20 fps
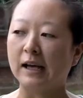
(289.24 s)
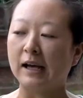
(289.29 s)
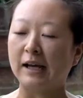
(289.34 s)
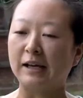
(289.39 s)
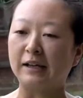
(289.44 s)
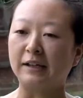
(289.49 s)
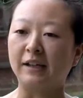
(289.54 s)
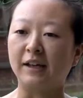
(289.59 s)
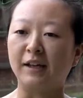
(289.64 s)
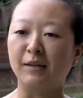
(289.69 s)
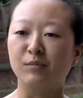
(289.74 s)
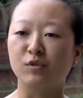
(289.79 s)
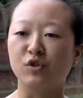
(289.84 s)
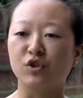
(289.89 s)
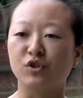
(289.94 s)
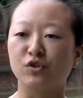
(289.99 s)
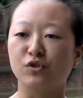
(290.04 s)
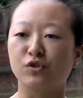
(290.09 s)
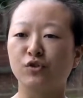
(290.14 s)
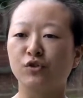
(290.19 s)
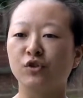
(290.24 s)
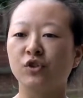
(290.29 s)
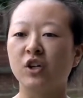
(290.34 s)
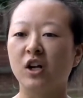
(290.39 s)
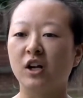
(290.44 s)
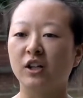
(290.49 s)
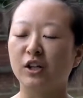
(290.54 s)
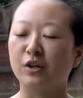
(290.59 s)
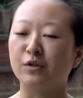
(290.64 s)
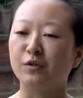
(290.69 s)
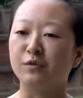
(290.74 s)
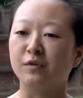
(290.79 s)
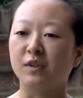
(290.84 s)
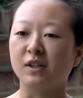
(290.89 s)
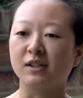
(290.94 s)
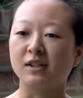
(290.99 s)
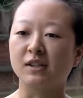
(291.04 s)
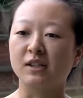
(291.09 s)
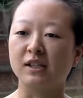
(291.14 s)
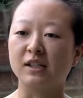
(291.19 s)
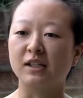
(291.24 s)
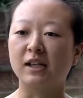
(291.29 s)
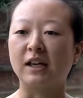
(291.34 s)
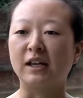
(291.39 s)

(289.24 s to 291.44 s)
I came to Sharda University